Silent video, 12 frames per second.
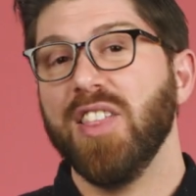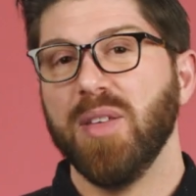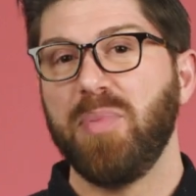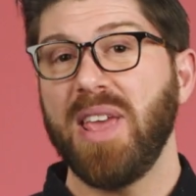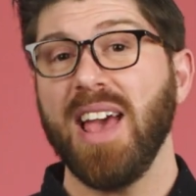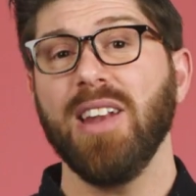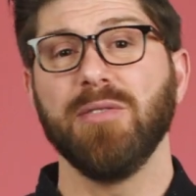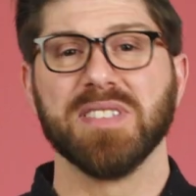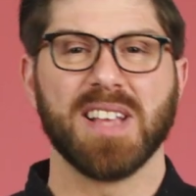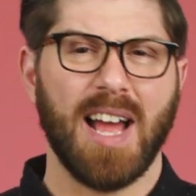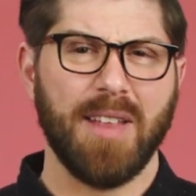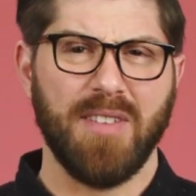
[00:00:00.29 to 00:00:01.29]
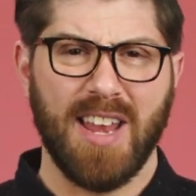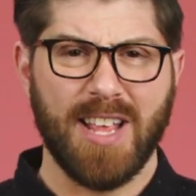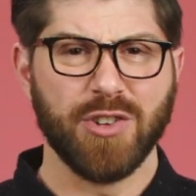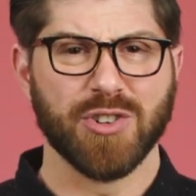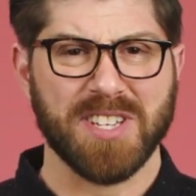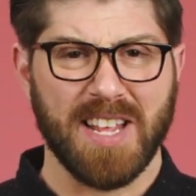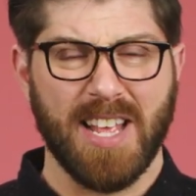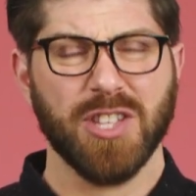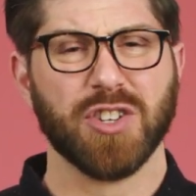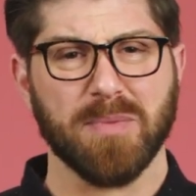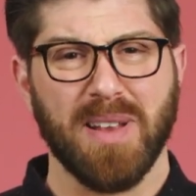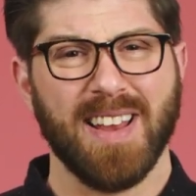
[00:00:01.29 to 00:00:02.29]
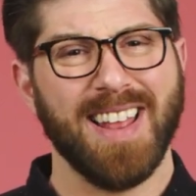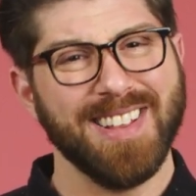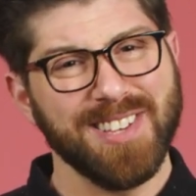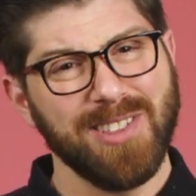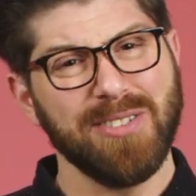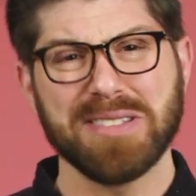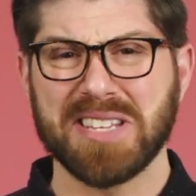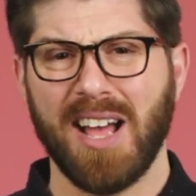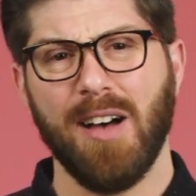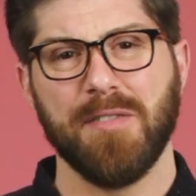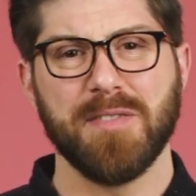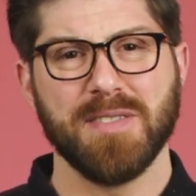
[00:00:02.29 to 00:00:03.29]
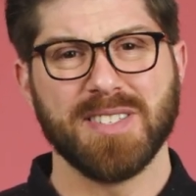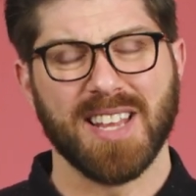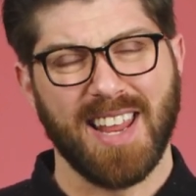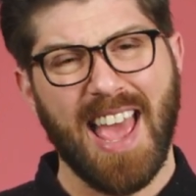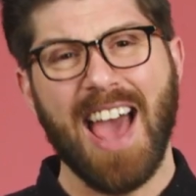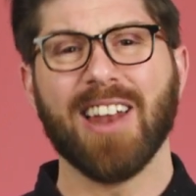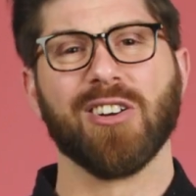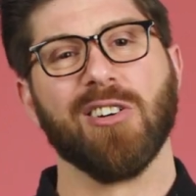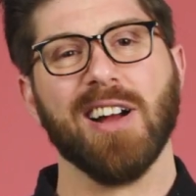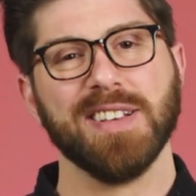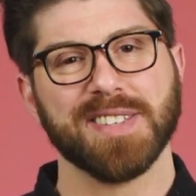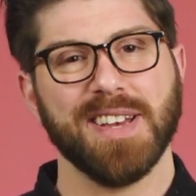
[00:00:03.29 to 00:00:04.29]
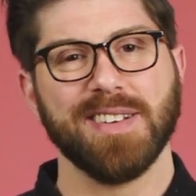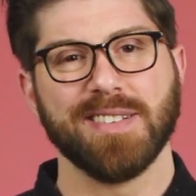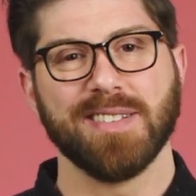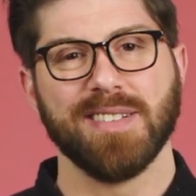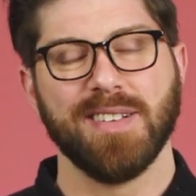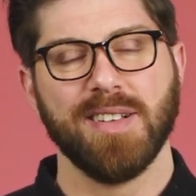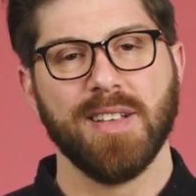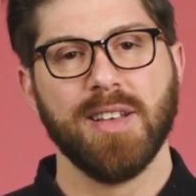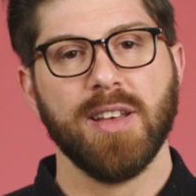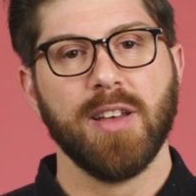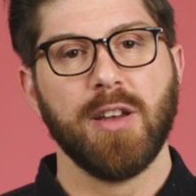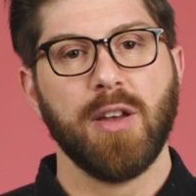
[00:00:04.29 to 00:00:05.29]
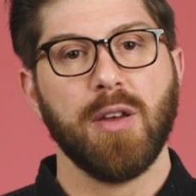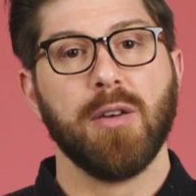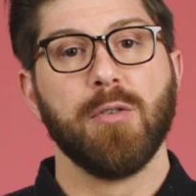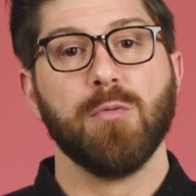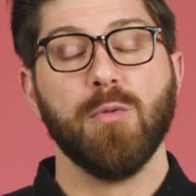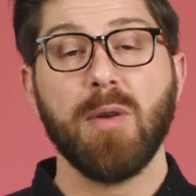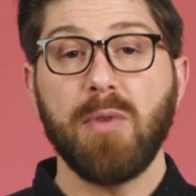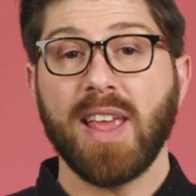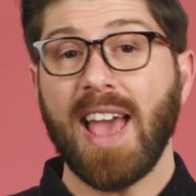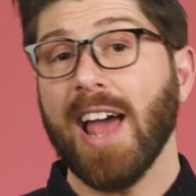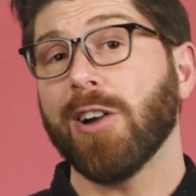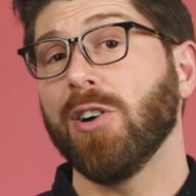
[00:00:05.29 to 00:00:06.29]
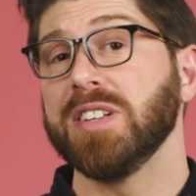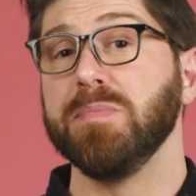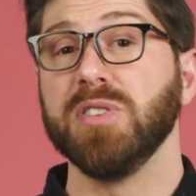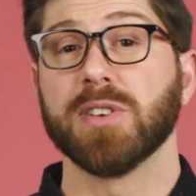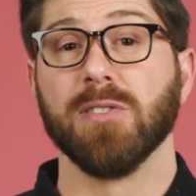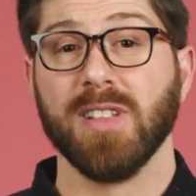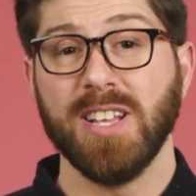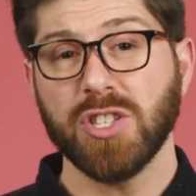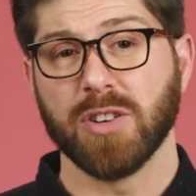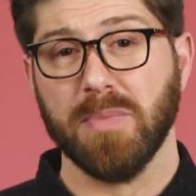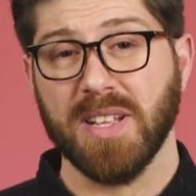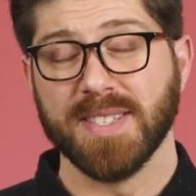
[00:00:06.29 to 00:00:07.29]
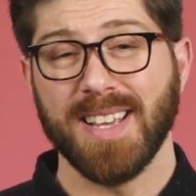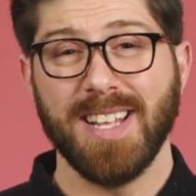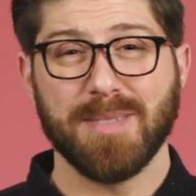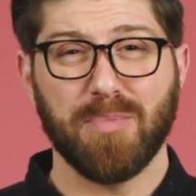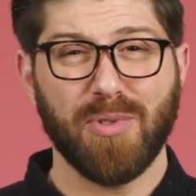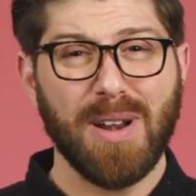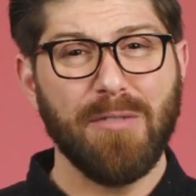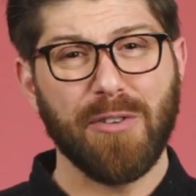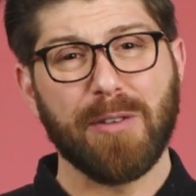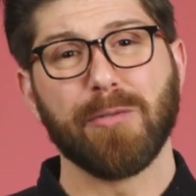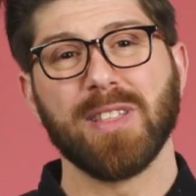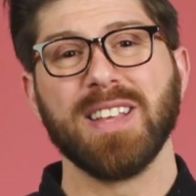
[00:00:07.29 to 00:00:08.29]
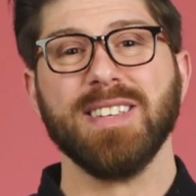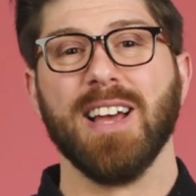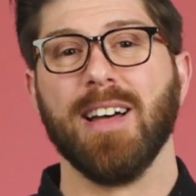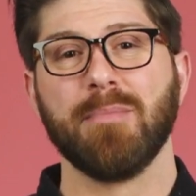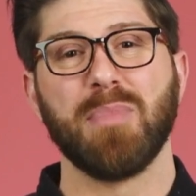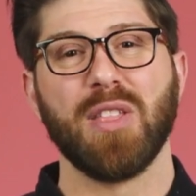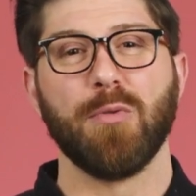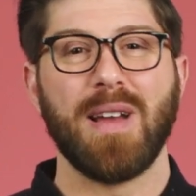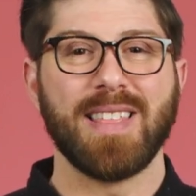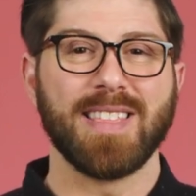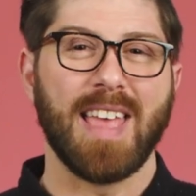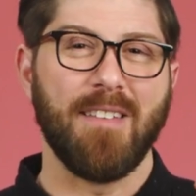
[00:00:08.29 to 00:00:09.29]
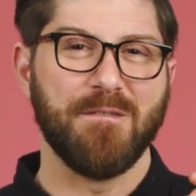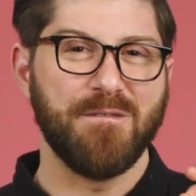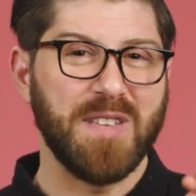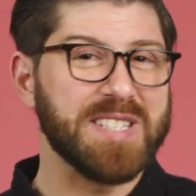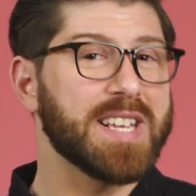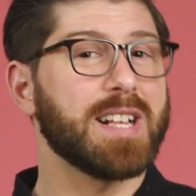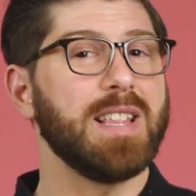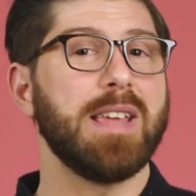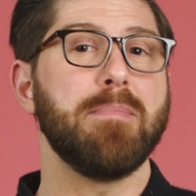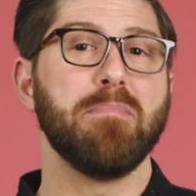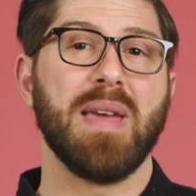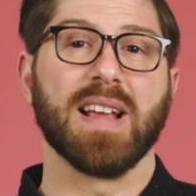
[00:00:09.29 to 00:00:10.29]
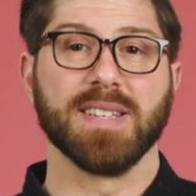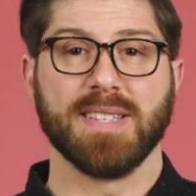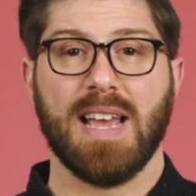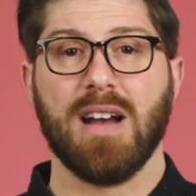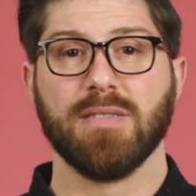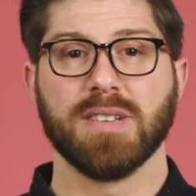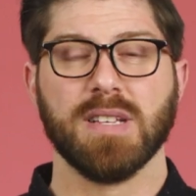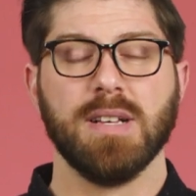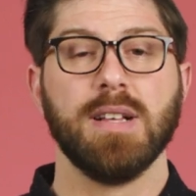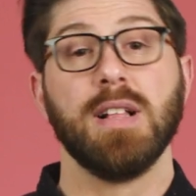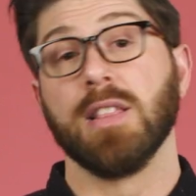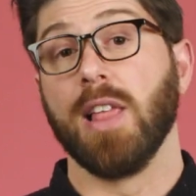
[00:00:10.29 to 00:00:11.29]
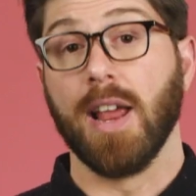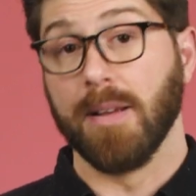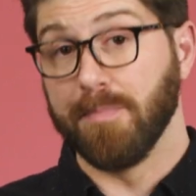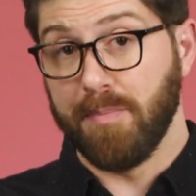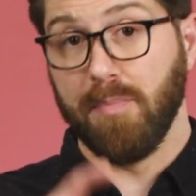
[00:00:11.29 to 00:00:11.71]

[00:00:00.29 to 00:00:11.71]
The piano is kind of an interesting instrument, and it's a little tough to categorize it. When we categorize musical instruments, it's pretty frequently done by the way that they physically make a sound, like